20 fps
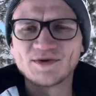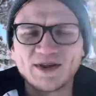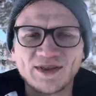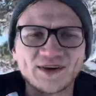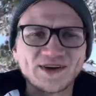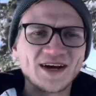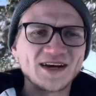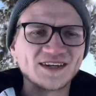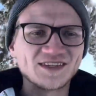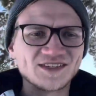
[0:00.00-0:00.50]
other
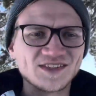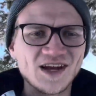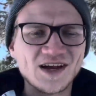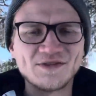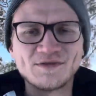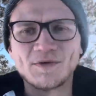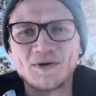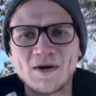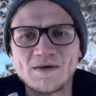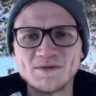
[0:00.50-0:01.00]
kind of
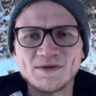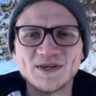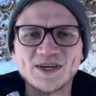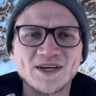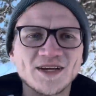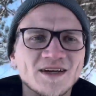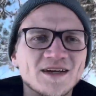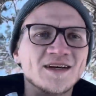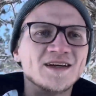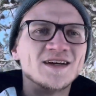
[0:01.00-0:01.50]
stuff we're able to
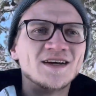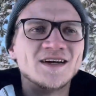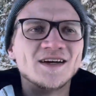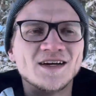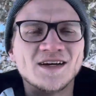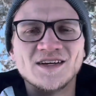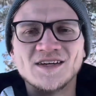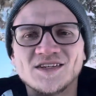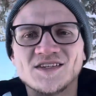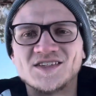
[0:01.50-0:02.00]

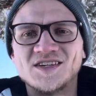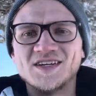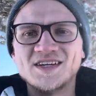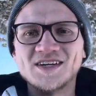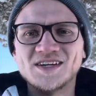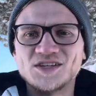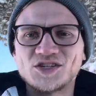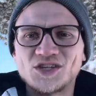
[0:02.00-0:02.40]
see and